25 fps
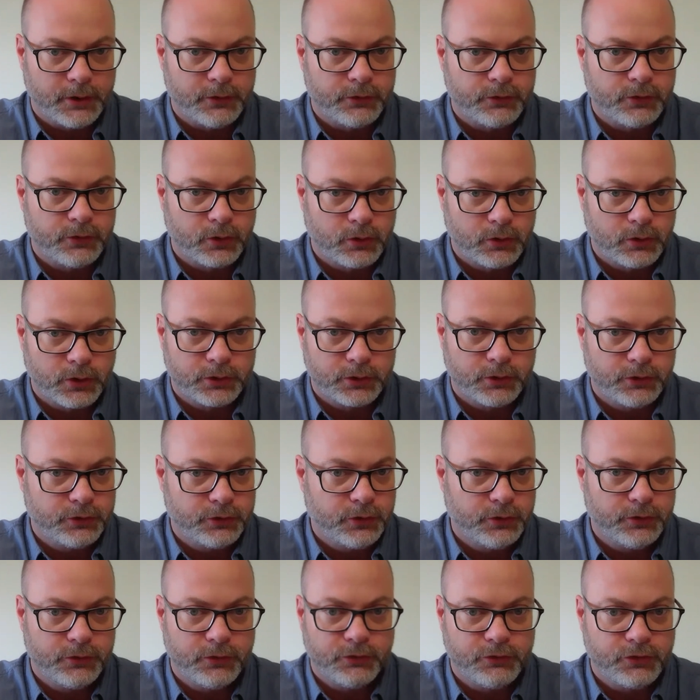So Crook,
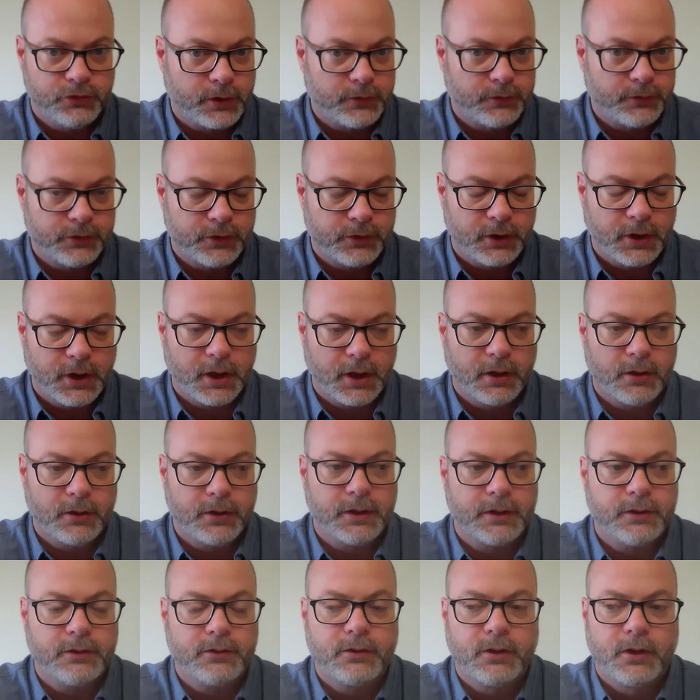Deschutes, and Jefferson
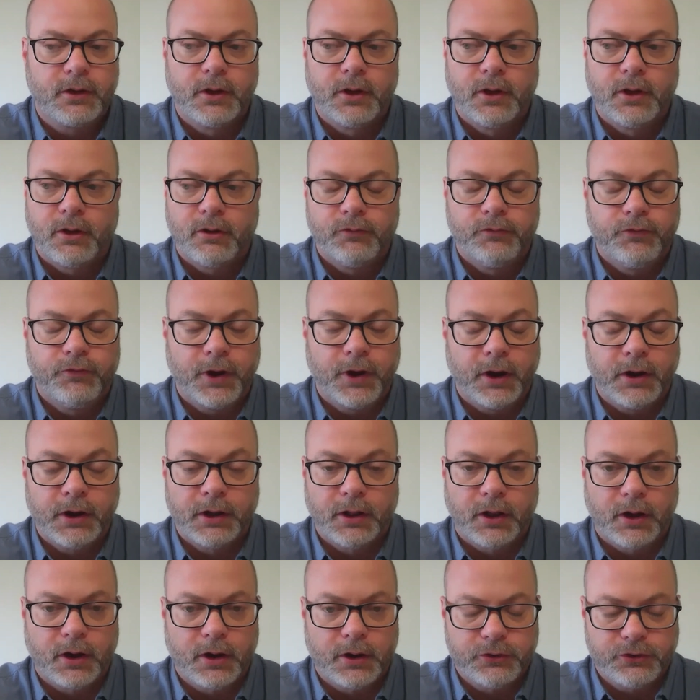counties, very
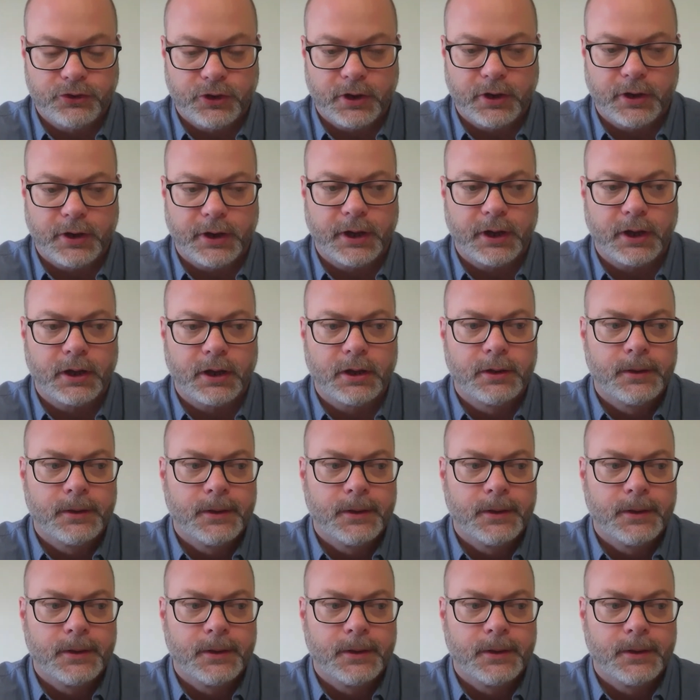large area,